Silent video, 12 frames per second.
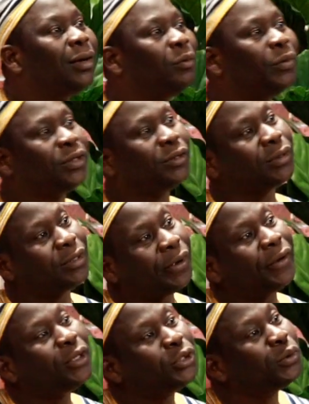with your
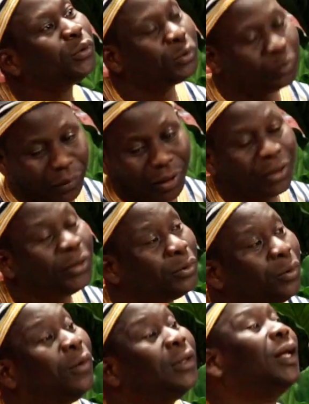dirty shoes where you
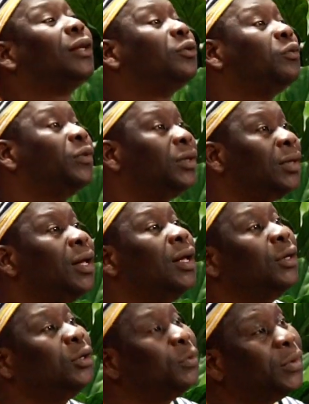know that you
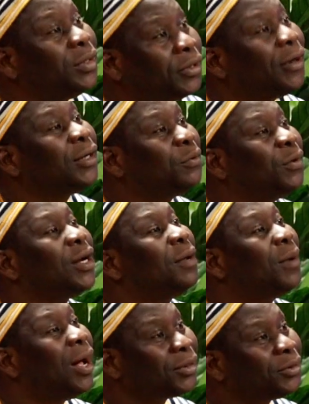will dirty what I'm
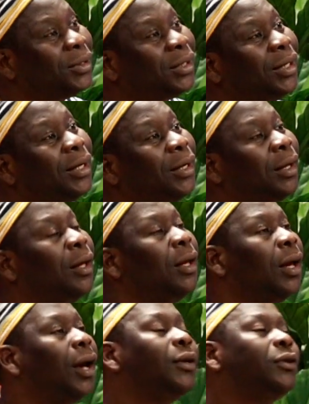actually cleaning,
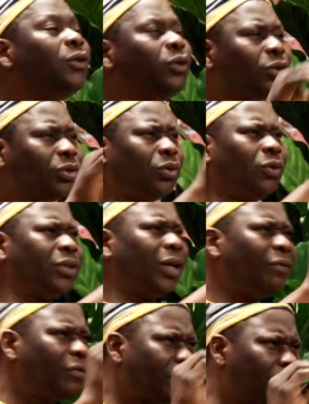and those
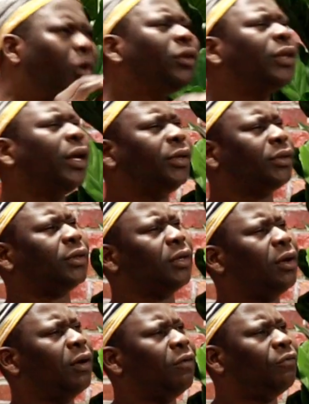are small things.
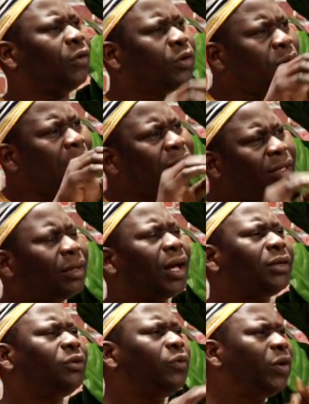For you
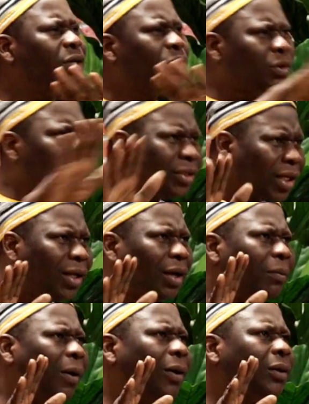when you don't think
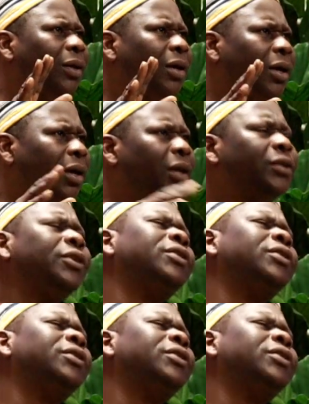about, it's just